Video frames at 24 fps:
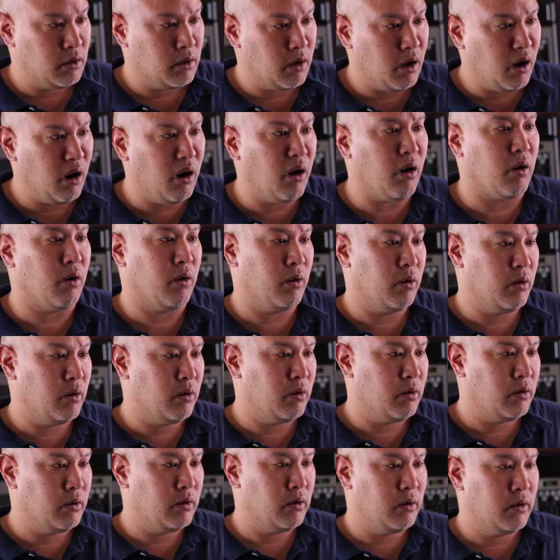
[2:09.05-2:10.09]
Oh.
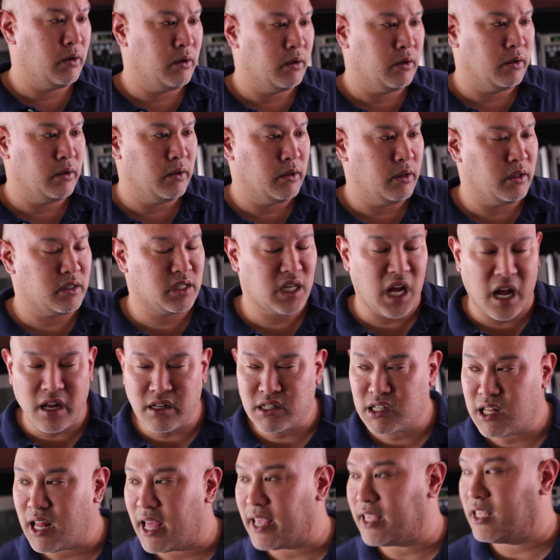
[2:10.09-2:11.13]
It
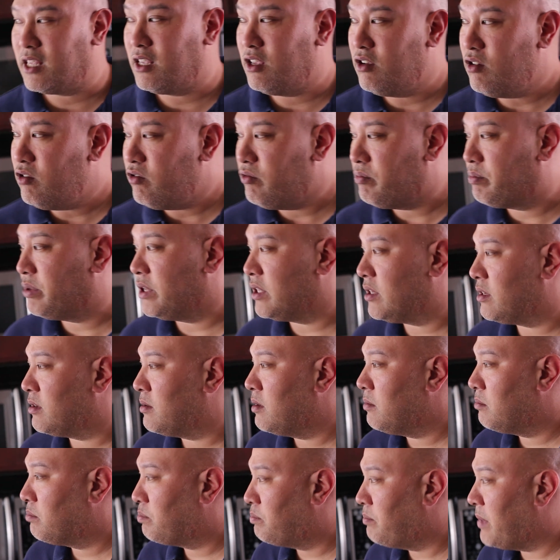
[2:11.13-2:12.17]
sounds like you've
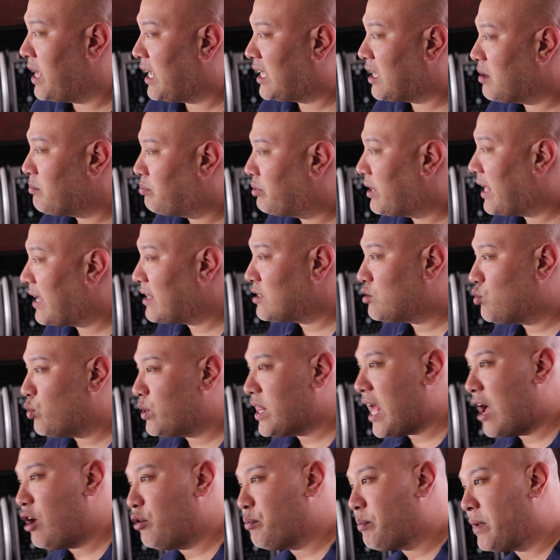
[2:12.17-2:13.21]
been making plans
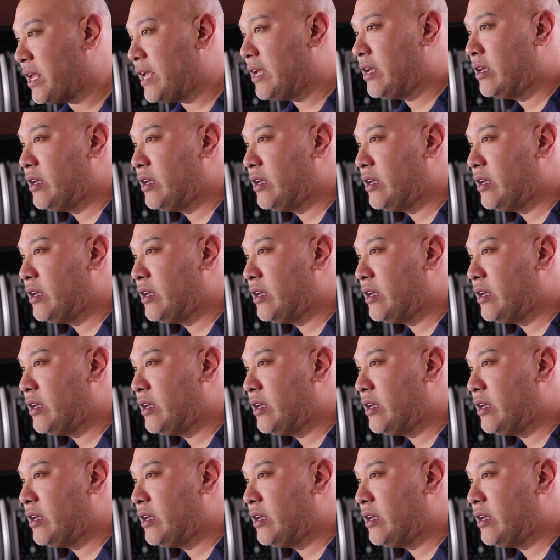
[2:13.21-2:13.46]
without me.